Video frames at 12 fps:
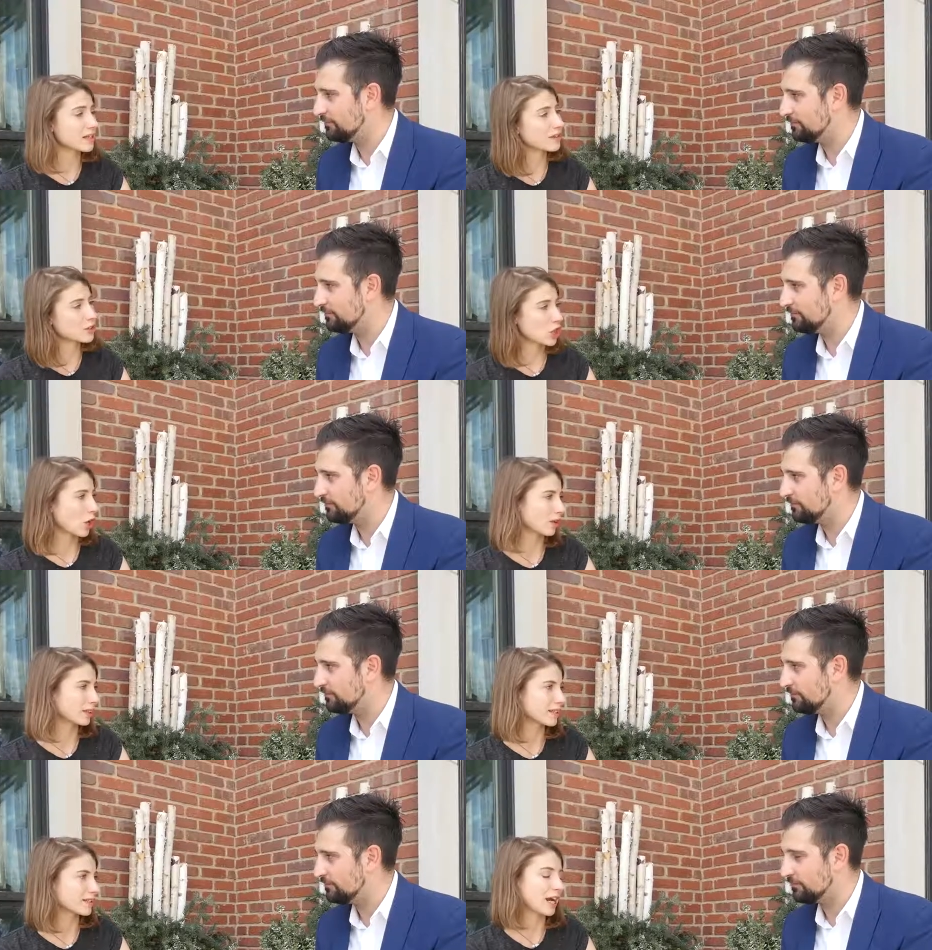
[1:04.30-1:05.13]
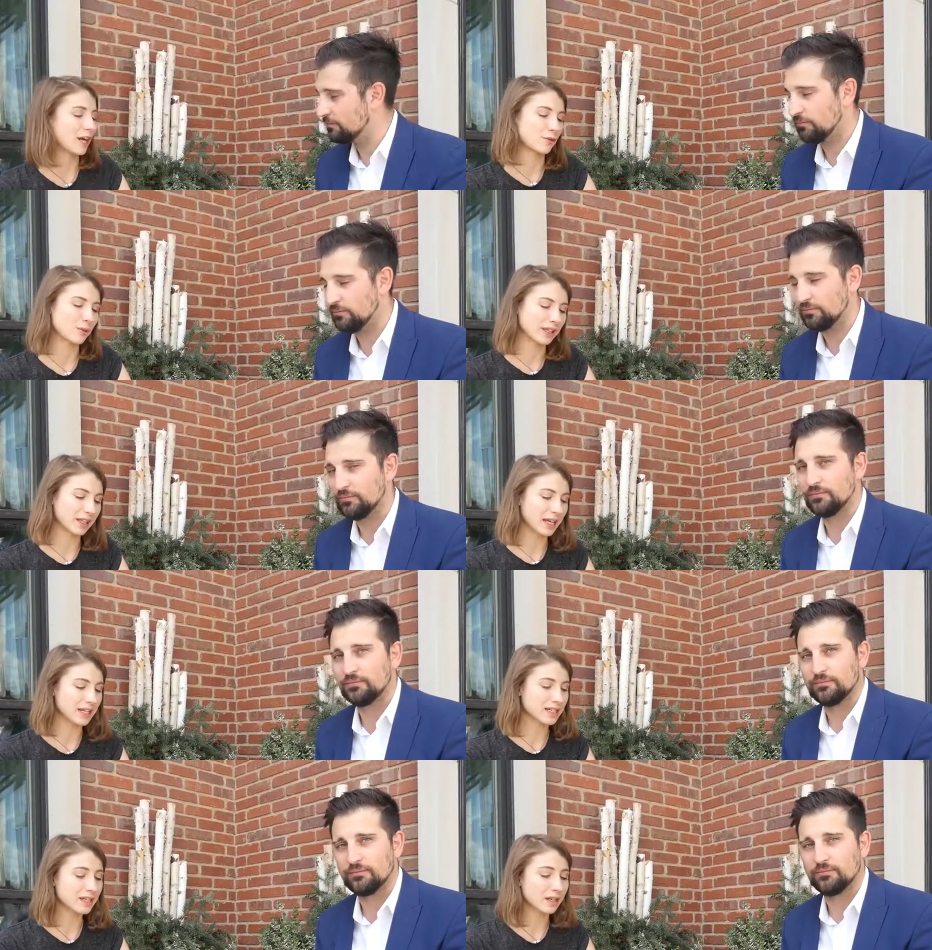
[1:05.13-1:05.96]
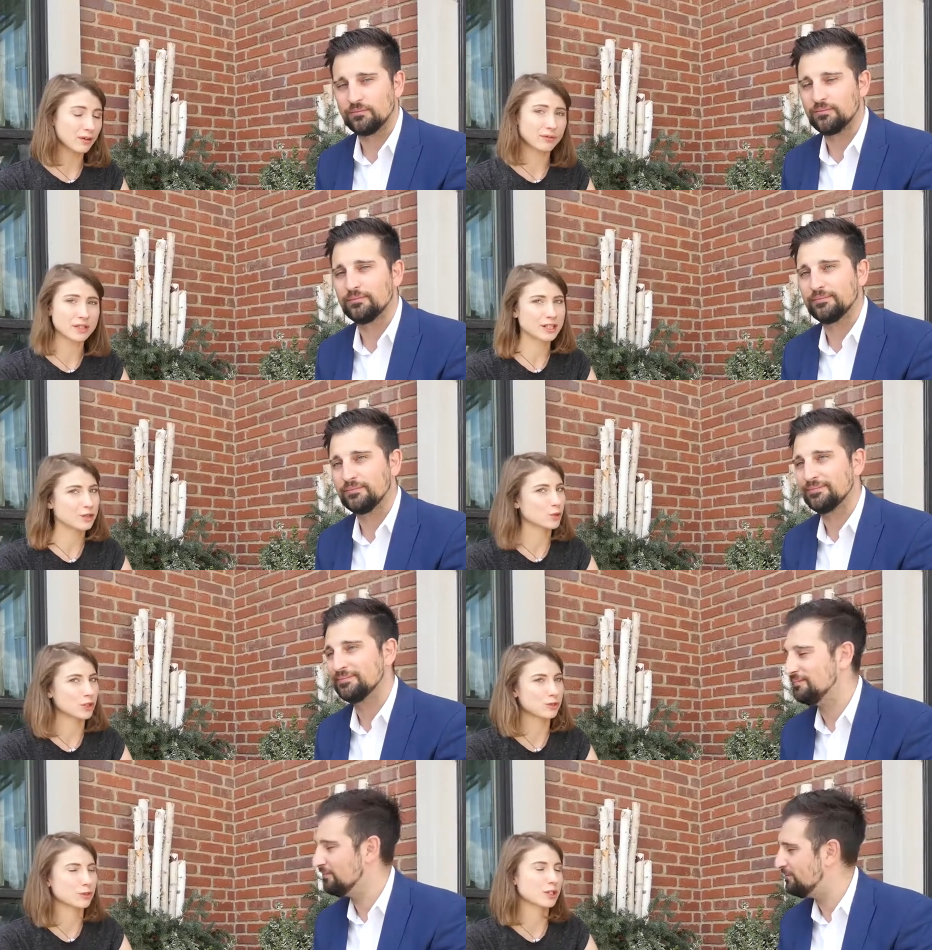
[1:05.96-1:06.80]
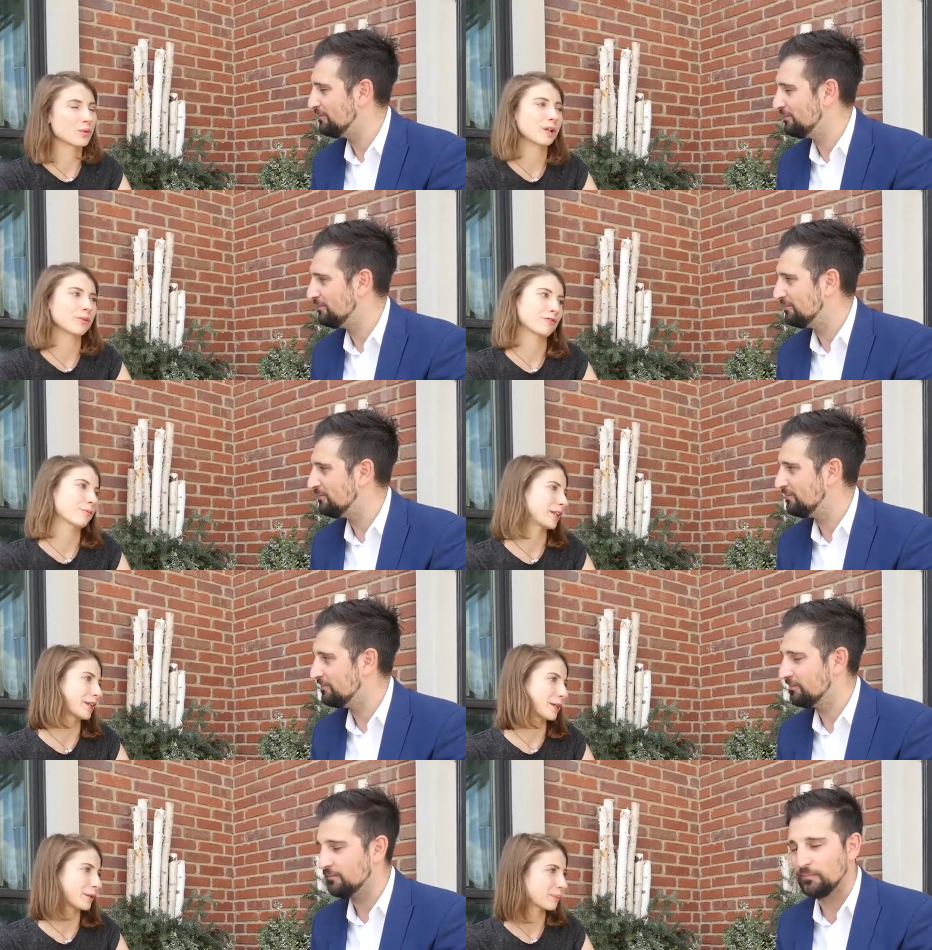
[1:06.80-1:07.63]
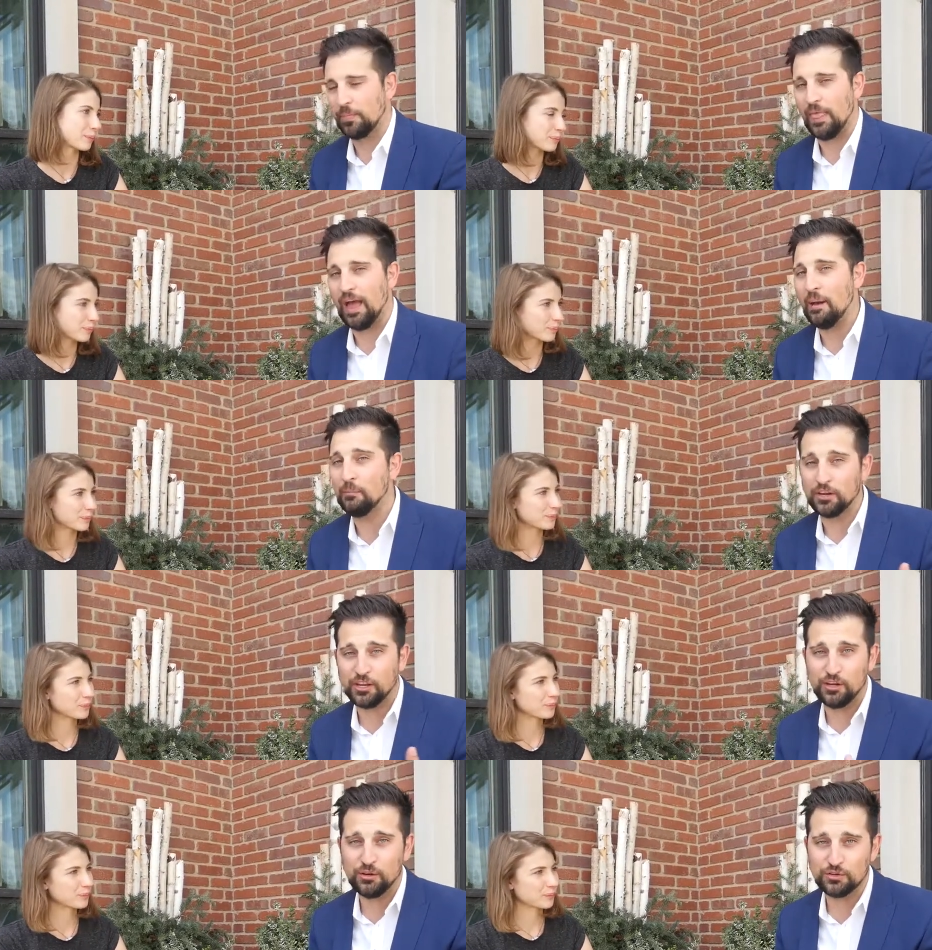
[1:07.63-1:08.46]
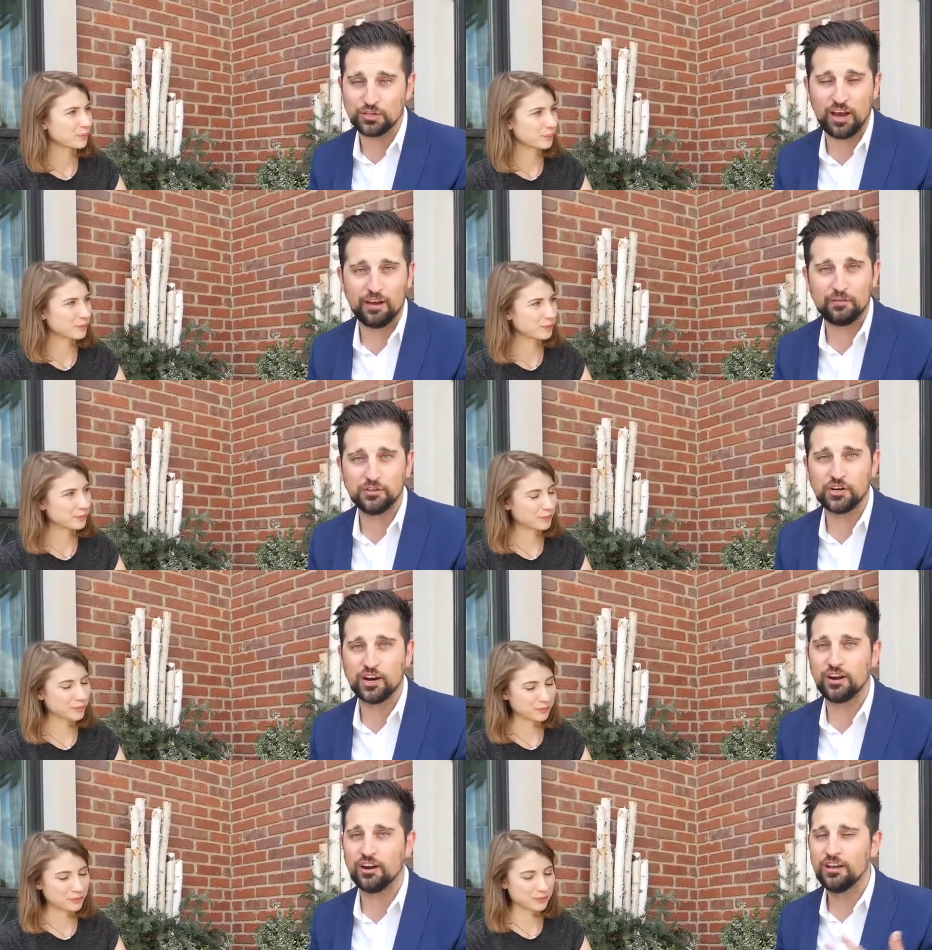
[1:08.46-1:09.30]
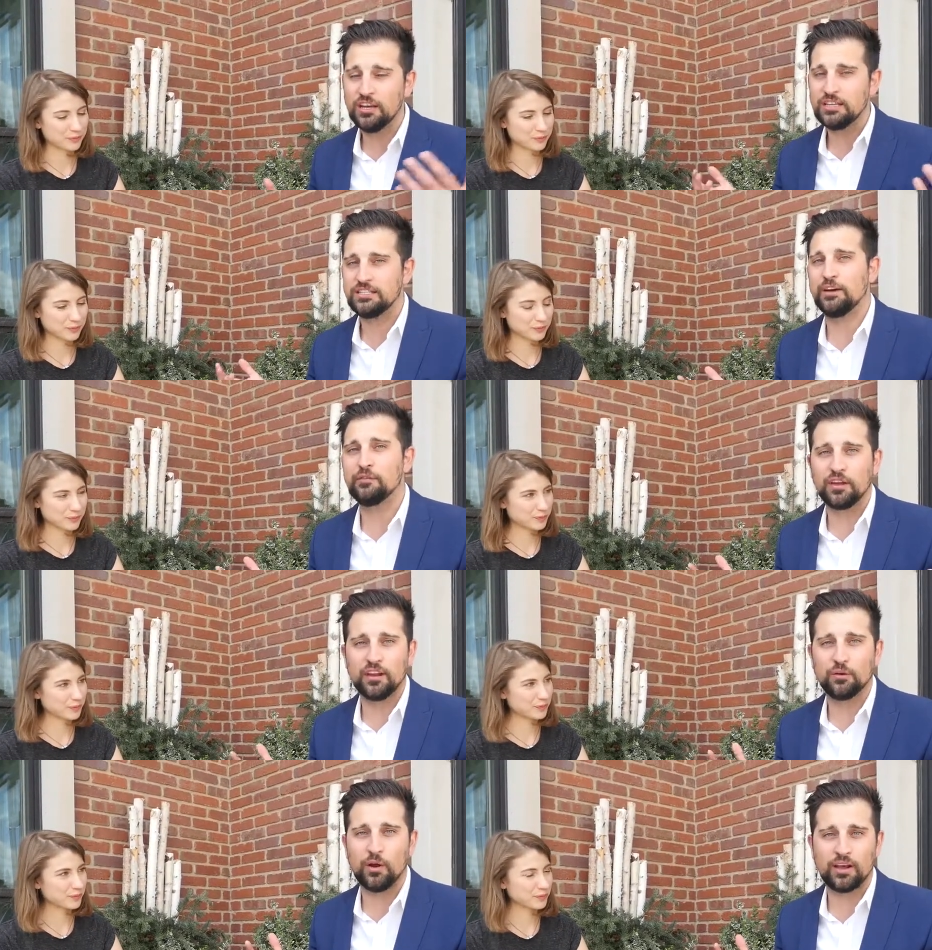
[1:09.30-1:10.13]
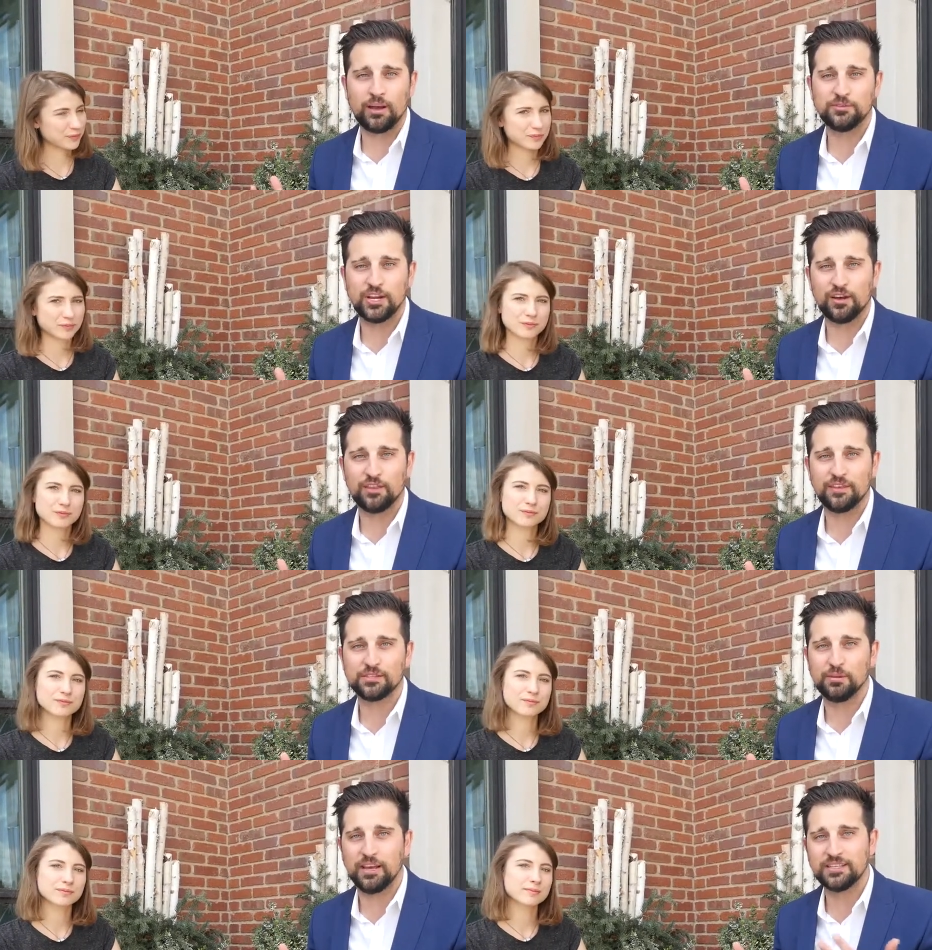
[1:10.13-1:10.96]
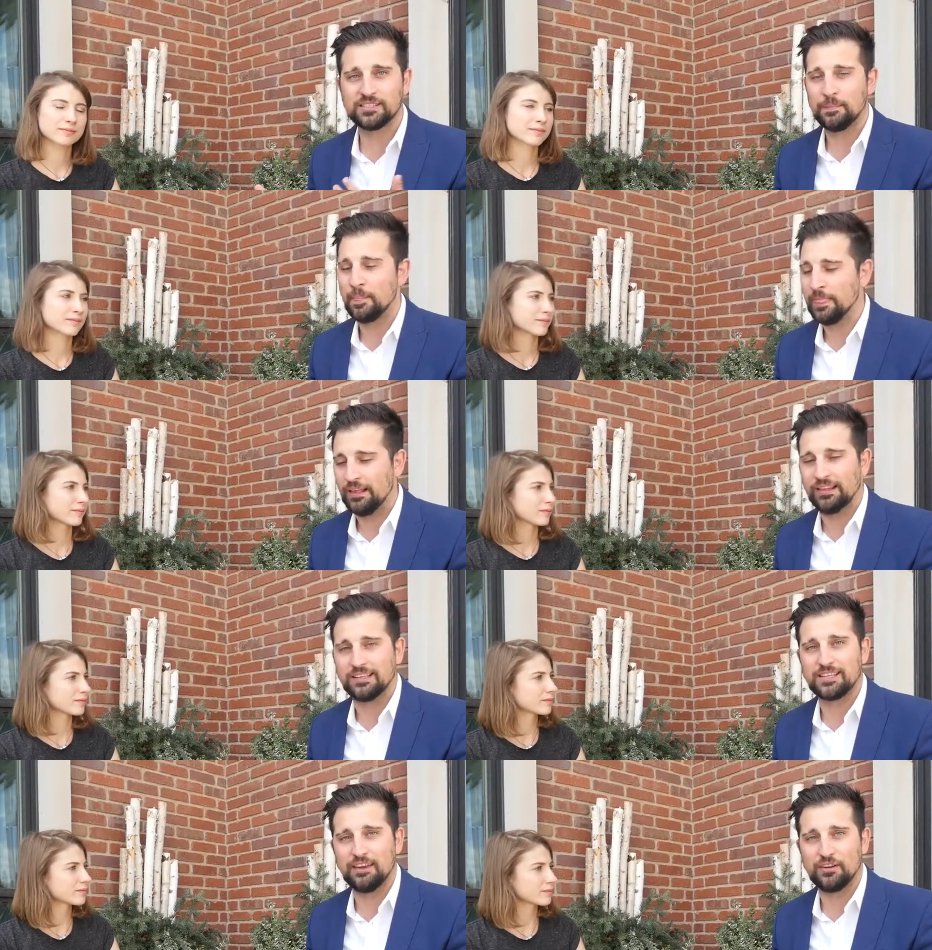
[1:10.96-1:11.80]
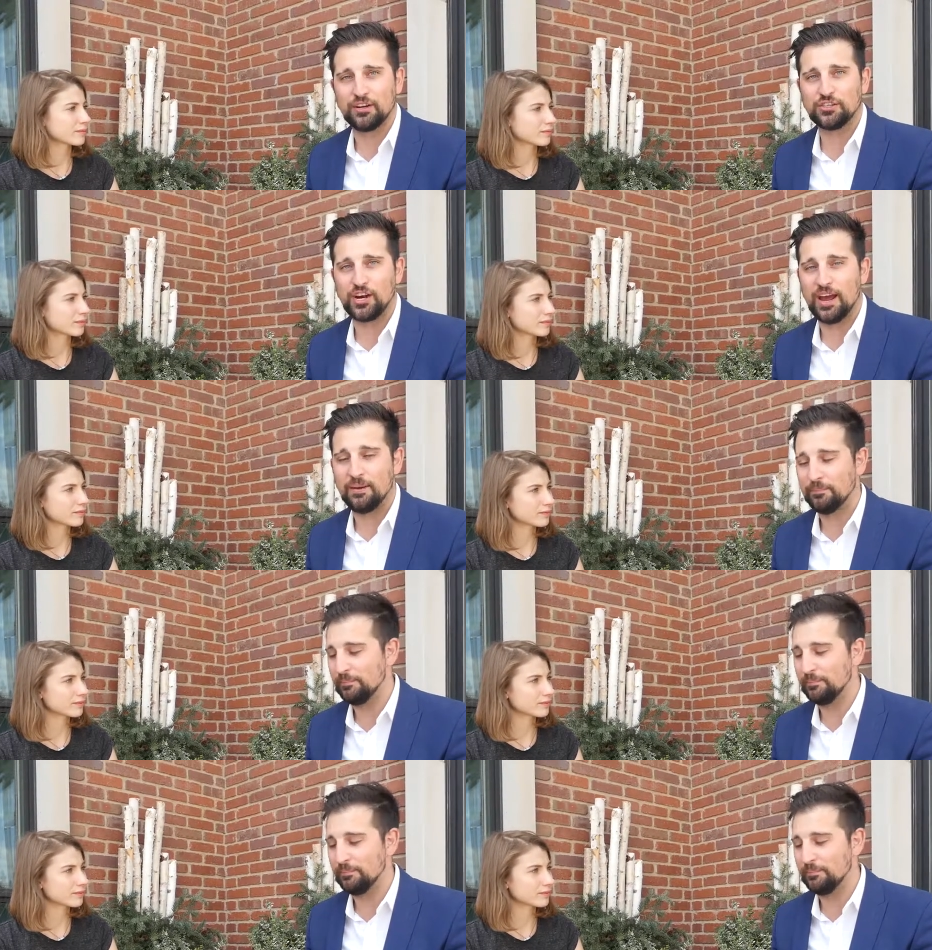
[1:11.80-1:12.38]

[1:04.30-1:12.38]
Speaker 1: and chocolate i really like it and i think it works pretty well with milk
Speaker 2: i'm a huge coffee drinker definitely going to want to come check out this place let's give it a try